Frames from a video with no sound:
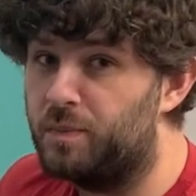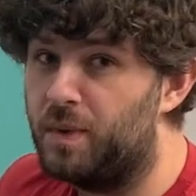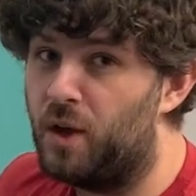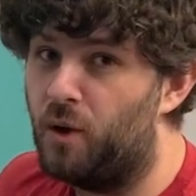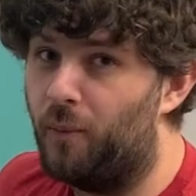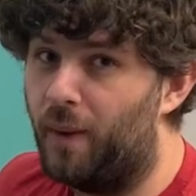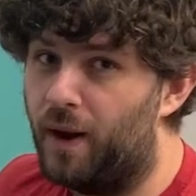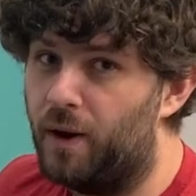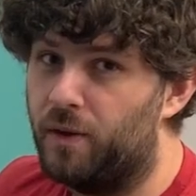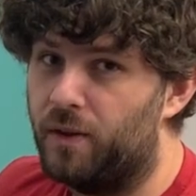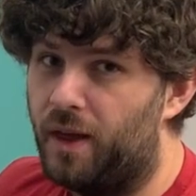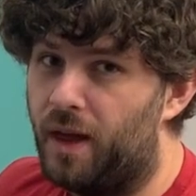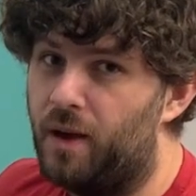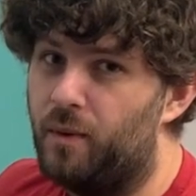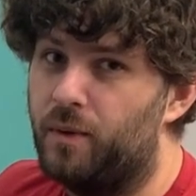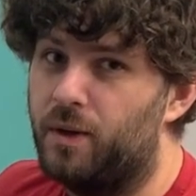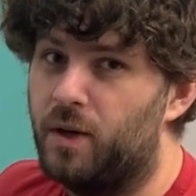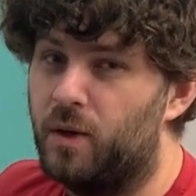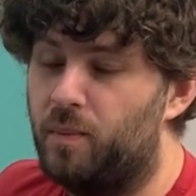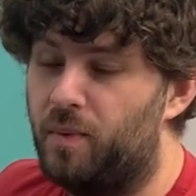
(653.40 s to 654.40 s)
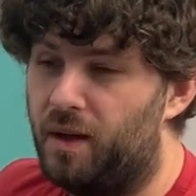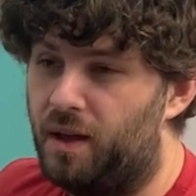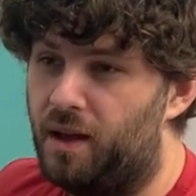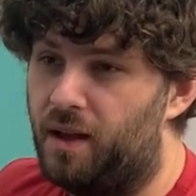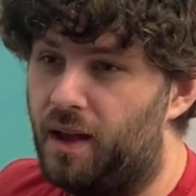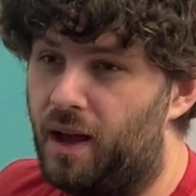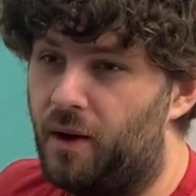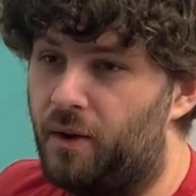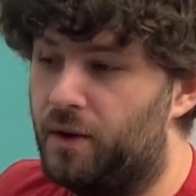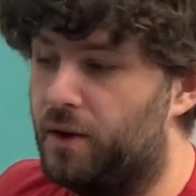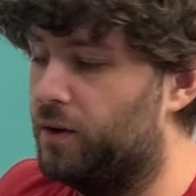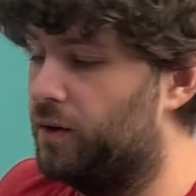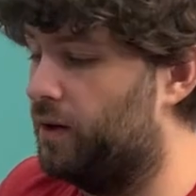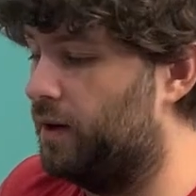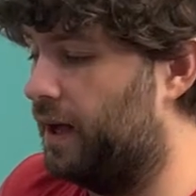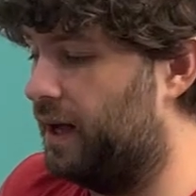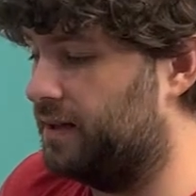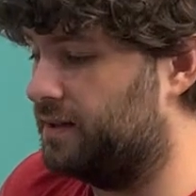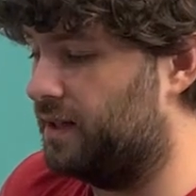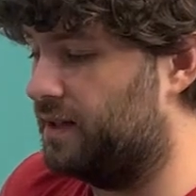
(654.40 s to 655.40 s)
be aware of that when you're picking out your
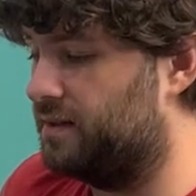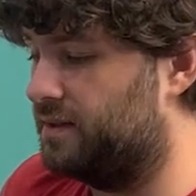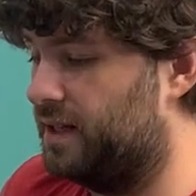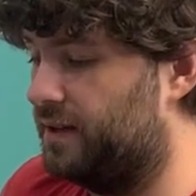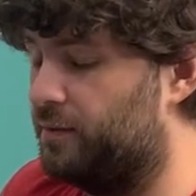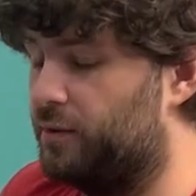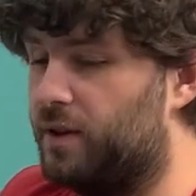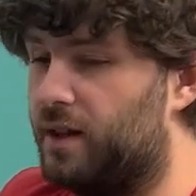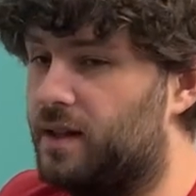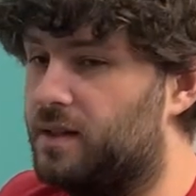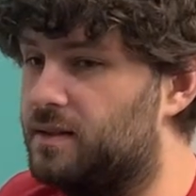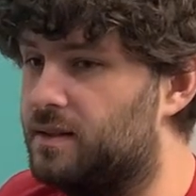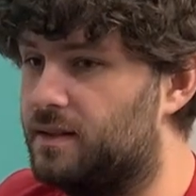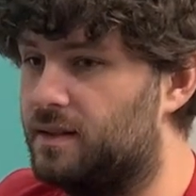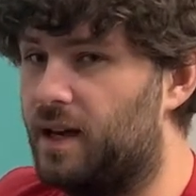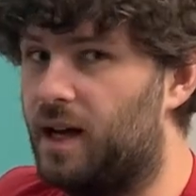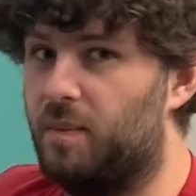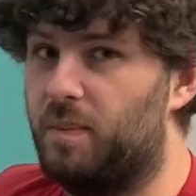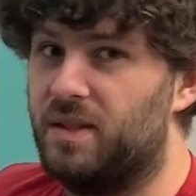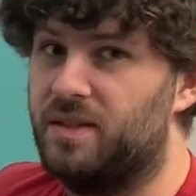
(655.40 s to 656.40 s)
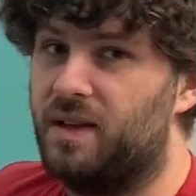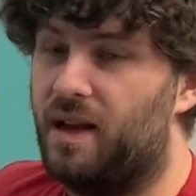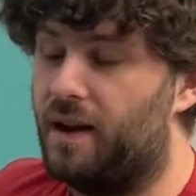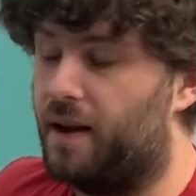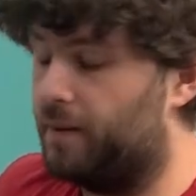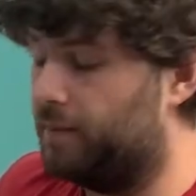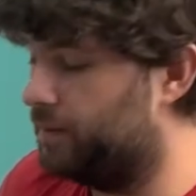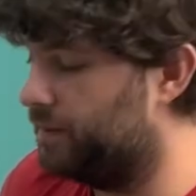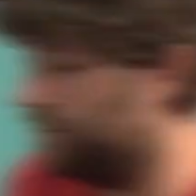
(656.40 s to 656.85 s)
SSD for this, it's gotta be SATA.